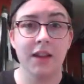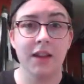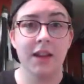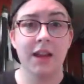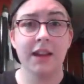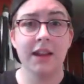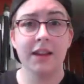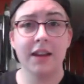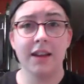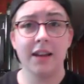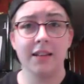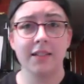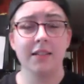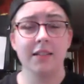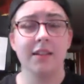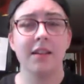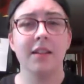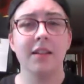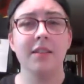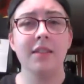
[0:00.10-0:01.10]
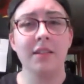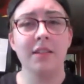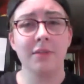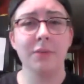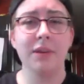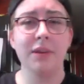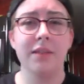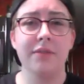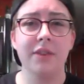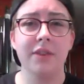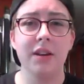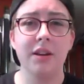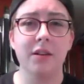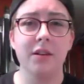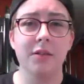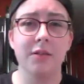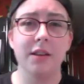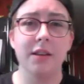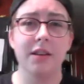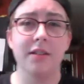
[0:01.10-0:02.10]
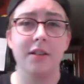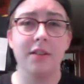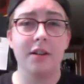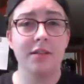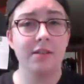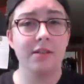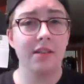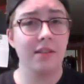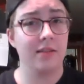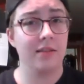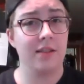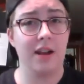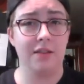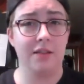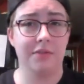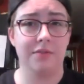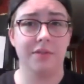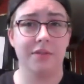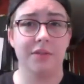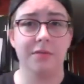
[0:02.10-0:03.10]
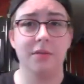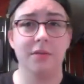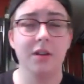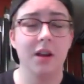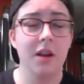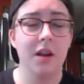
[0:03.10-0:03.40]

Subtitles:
Hey guys, this week's video is on testosterone.